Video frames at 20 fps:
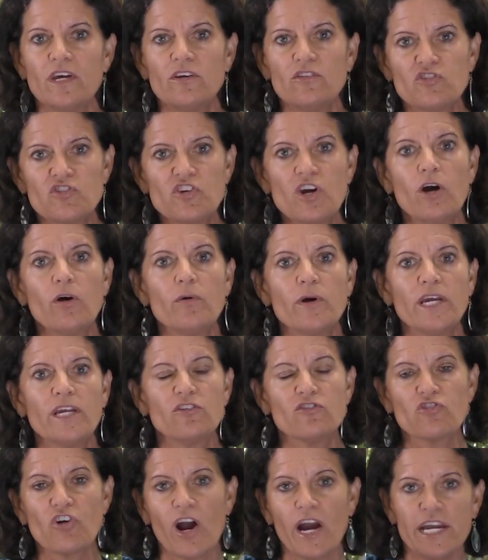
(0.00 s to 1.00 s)

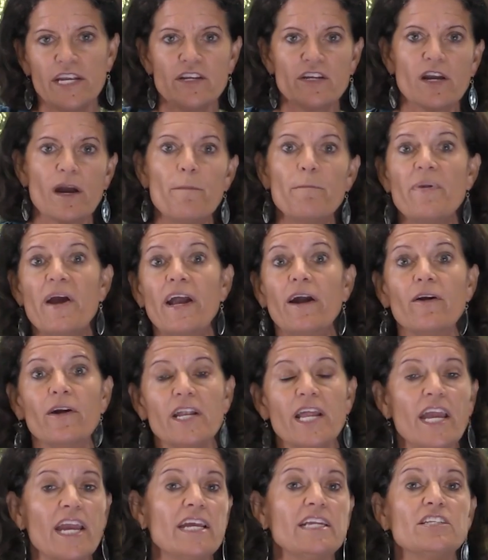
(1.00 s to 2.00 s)
trying to compare
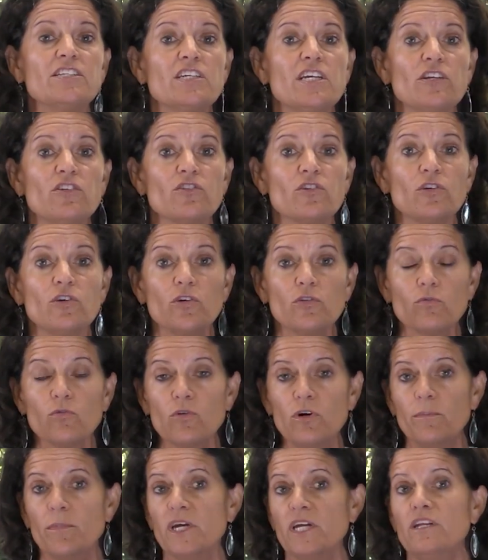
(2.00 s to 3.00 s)
an 18-year-old
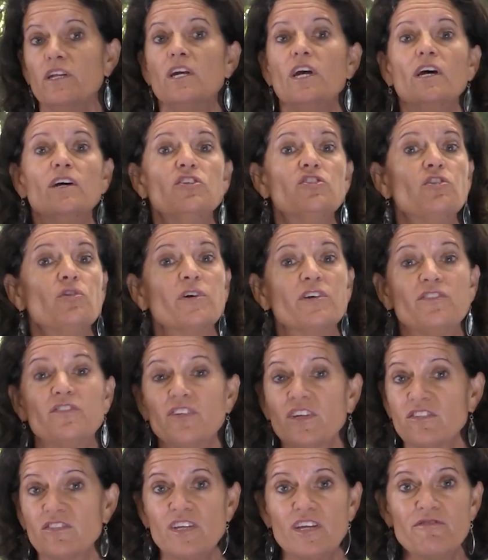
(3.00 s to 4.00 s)
woman to a
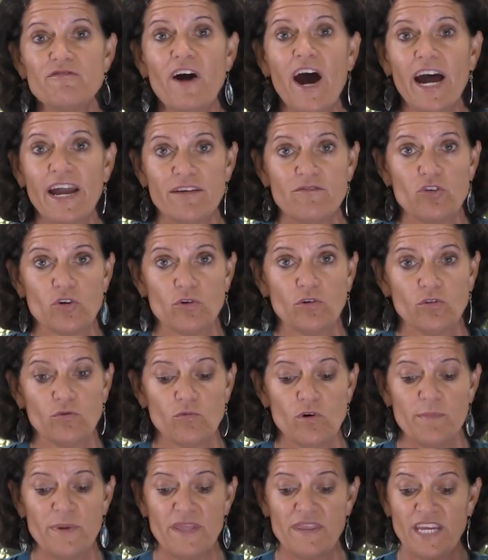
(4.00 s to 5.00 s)
65-year-old
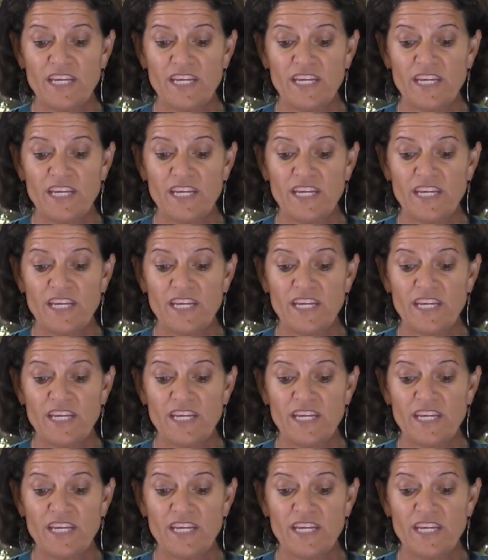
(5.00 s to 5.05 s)
woman.